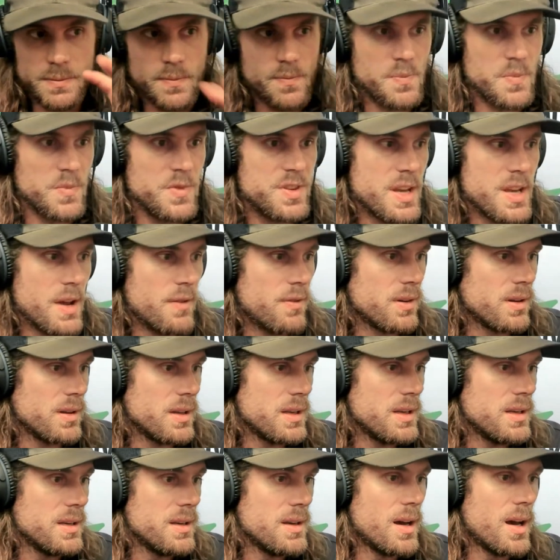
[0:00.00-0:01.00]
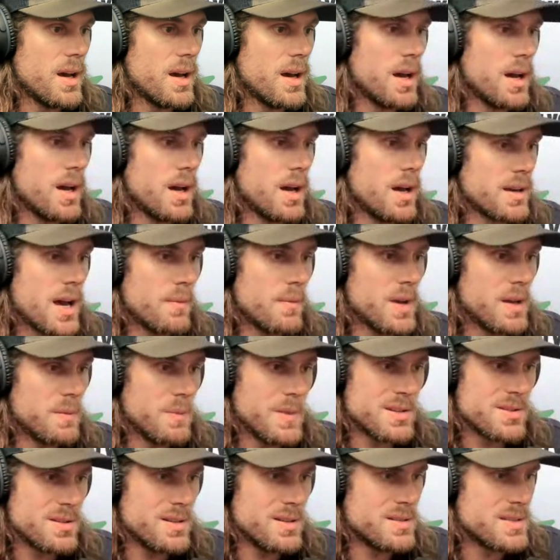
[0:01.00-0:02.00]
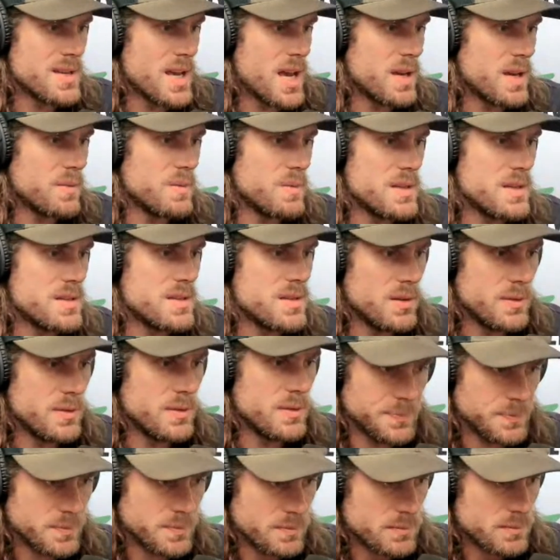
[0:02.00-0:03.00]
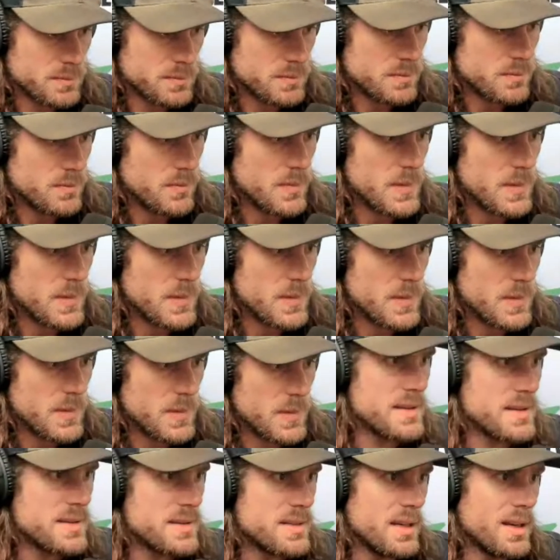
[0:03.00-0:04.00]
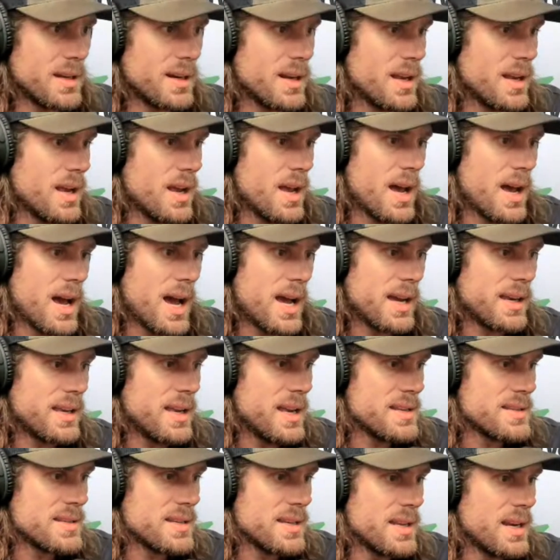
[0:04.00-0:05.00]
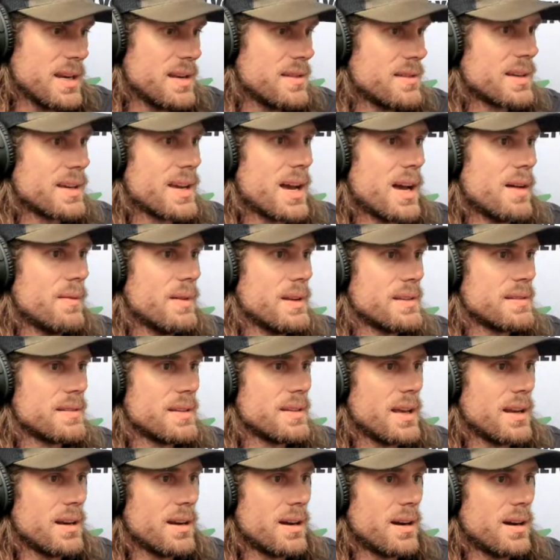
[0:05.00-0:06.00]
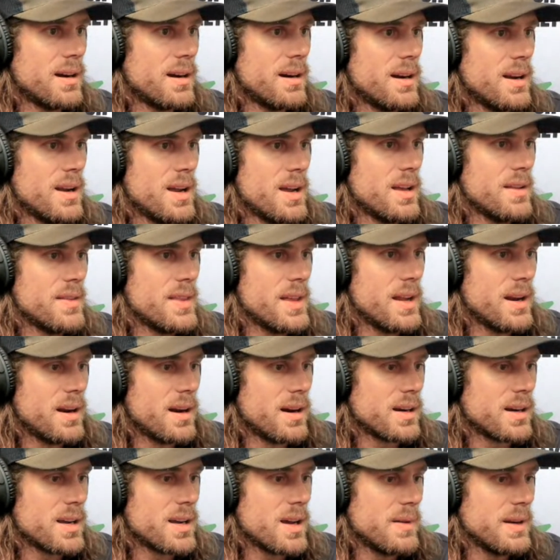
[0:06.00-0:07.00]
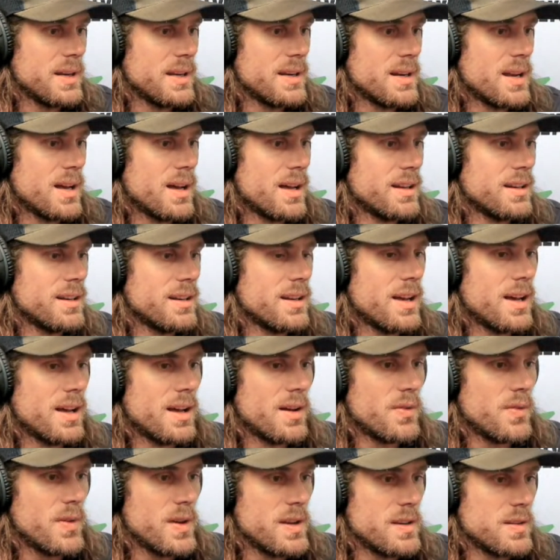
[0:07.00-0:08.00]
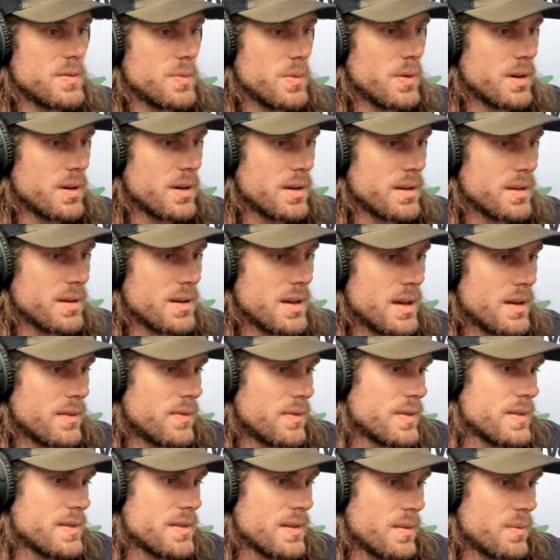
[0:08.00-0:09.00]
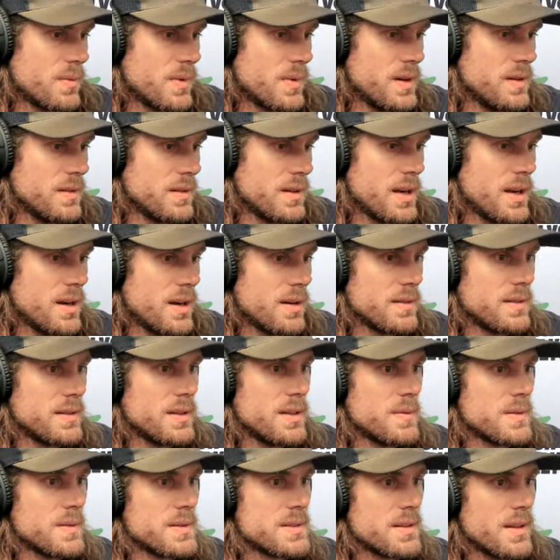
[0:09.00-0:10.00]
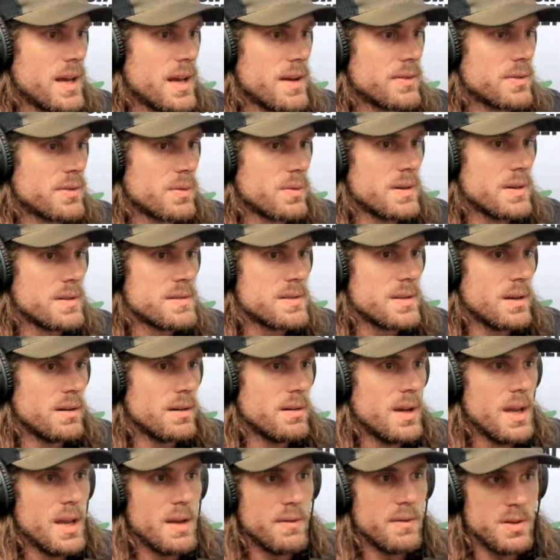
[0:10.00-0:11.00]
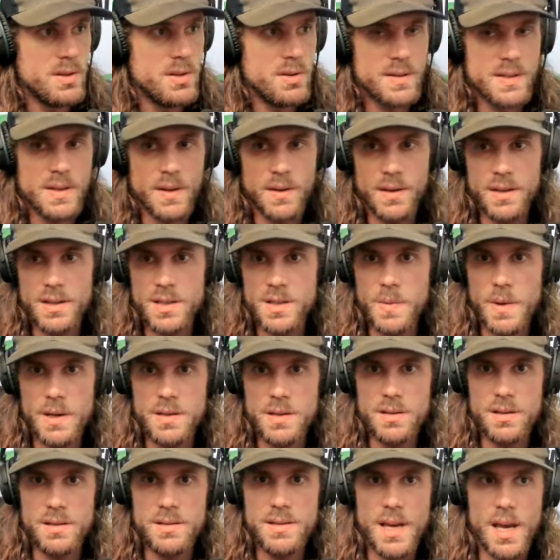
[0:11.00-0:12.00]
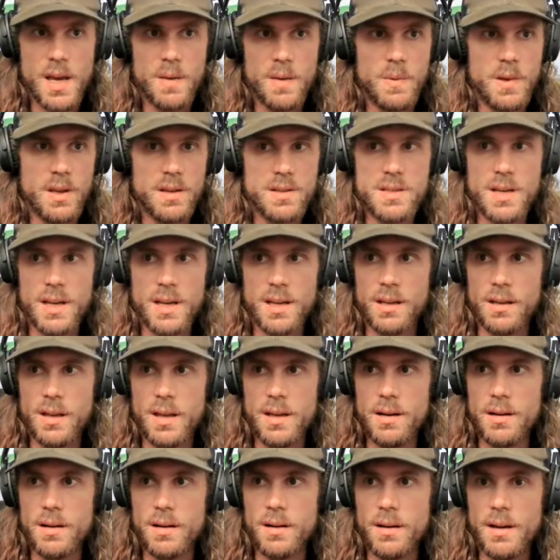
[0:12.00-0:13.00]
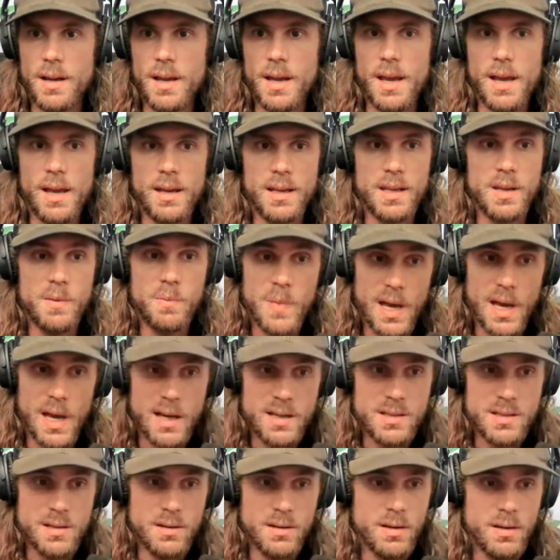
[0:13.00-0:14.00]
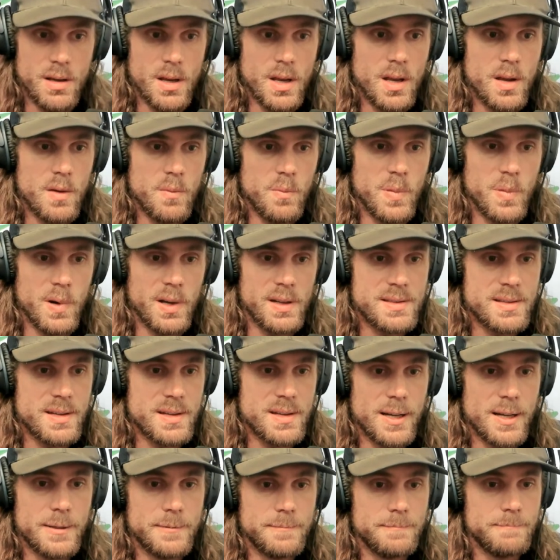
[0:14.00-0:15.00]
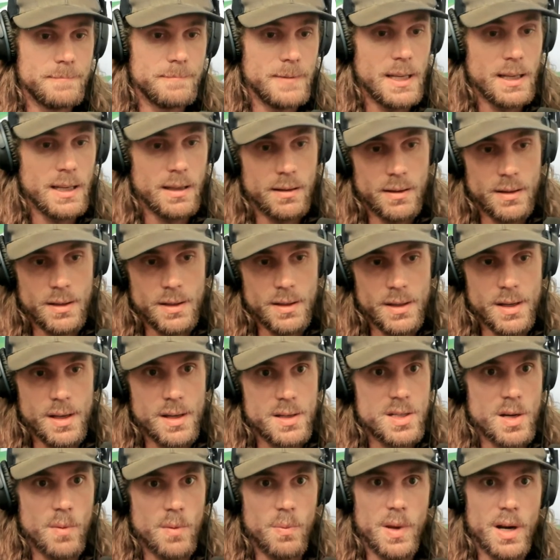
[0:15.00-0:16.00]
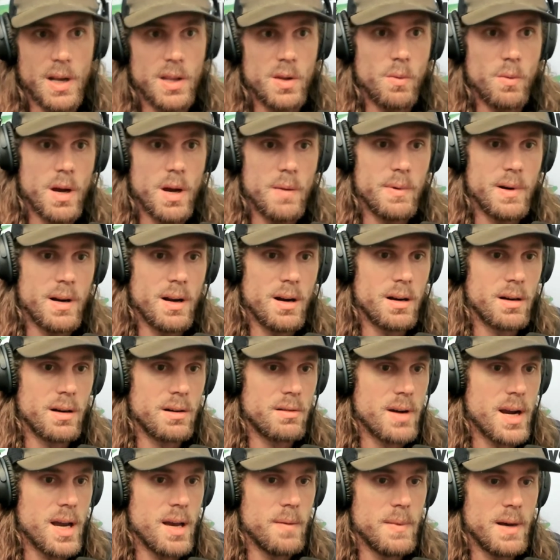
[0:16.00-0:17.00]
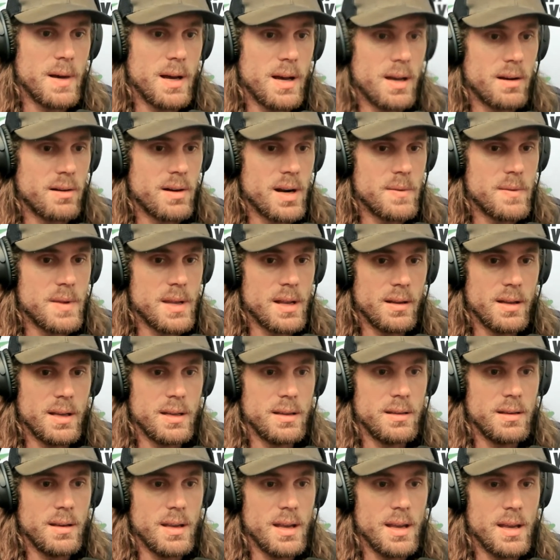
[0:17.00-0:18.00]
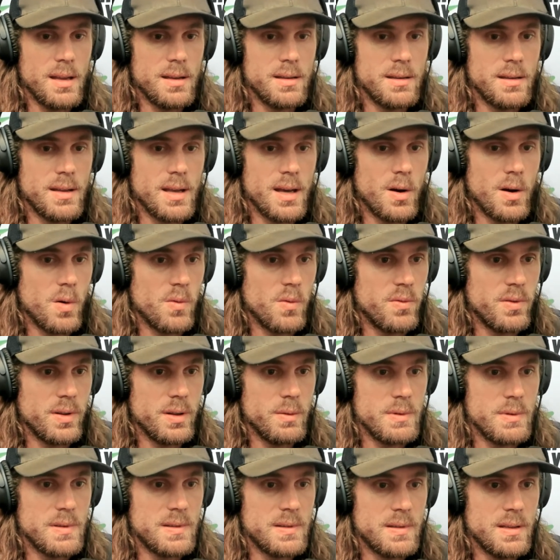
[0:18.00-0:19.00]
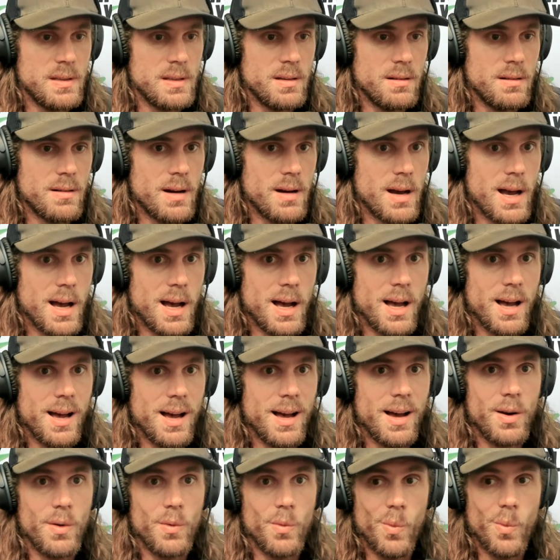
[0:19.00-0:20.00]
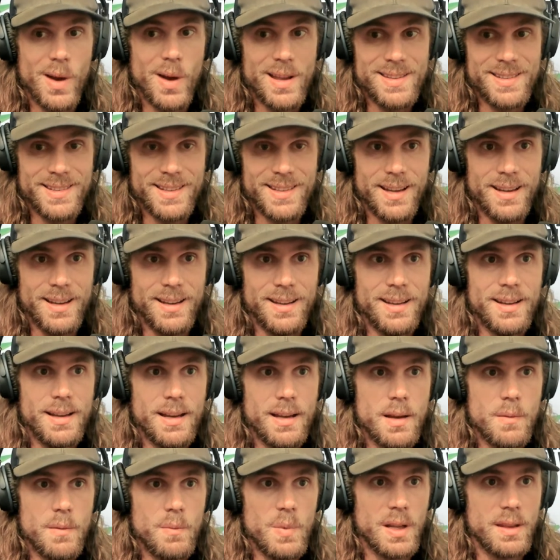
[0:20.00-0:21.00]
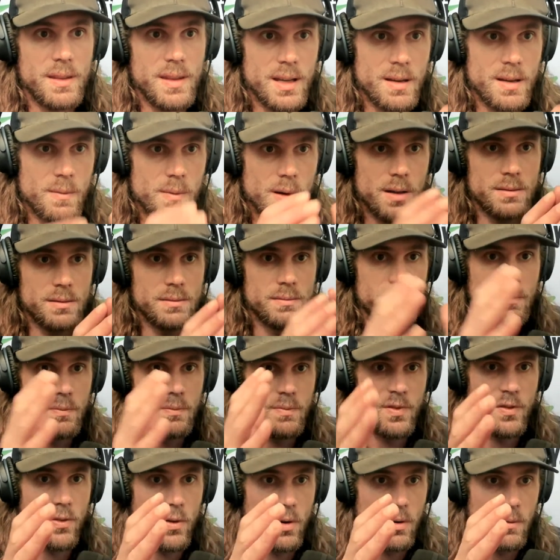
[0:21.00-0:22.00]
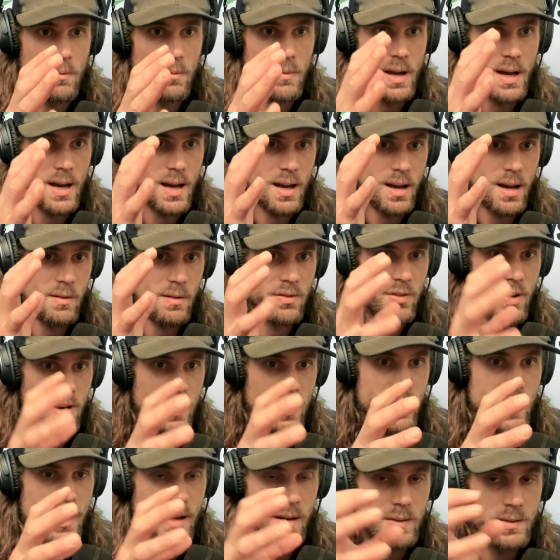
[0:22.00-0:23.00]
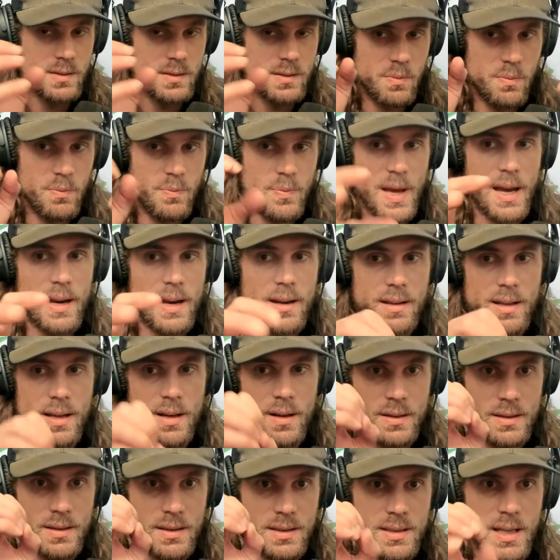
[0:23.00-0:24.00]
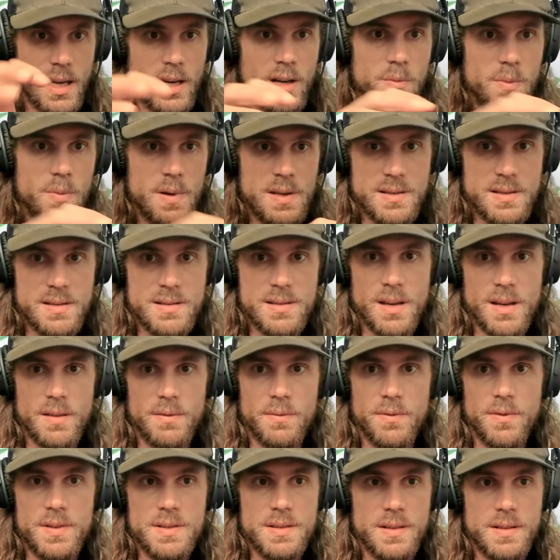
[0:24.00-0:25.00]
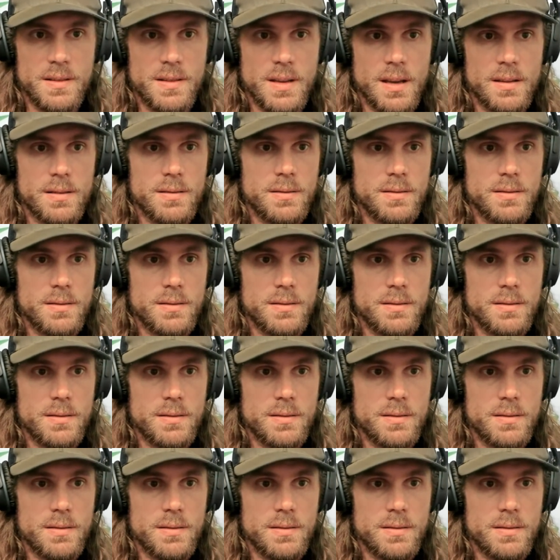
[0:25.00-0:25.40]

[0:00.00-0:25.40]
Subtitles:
definitely comment. Make sure you tag me too so that I see it. I can't see any of the comments that are coming in on Facebook for some reason. I don't see them until afterwards. So if you do have something, just make sure you tag me. I'll check it later and get back to you. But yeah, jump in on the webinar, grab that link, and hopefully we see you on Wednesday. But think about front of the house, back of the house, set your business up for success.